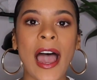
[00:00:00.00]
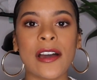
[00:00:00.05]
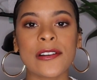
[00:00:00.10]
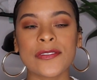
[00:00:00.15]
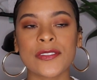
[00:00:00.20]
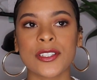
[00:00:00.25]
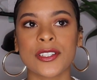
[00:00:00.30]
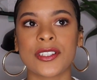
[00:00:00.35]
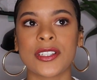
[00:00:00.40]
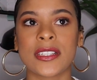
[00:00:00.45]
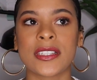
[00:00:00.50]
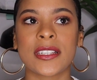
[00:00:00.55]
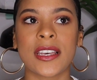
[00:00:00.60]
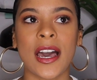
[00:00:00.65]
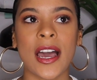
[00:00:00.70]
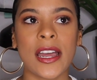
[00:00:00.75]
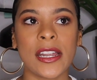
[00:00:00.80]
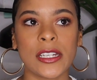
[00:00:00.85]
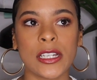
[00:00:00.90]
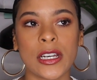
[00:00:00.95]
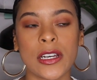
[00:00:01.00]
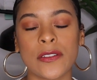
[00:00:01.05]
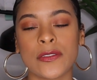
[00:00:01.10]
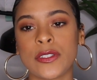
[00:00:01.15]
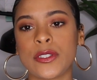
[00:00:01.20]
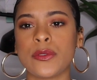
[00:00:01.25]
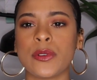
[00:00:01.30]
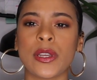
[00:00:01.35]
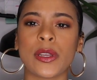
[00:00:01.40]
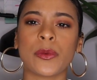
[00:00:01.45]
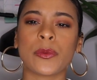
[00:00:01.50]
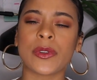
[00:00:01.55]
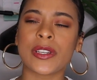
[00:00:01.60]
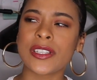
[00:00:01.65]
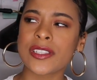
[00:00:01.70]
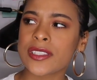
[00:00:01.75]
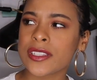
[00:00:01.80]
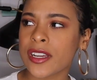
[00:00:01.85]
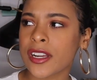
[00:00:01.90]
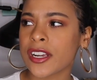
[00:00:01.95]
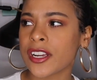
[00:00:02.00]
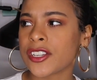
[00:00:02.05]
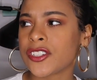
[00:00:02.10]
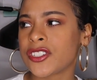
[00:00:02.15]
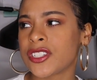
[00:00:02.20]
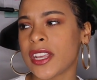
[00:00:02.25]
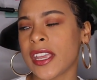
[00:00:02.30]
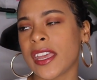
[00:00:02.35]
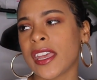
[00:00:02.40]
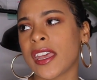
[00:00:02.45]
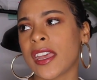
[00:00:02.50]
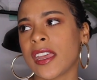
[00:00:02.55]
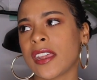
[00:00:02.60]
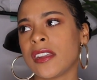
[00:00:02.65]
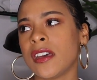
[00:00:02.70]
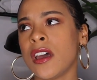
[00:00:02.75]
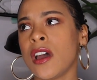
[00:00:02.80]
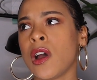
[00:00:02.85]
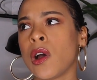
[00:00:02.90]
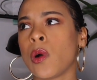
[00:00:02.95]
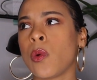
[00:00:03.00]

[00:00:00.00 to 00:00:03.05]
After just kind of doing research and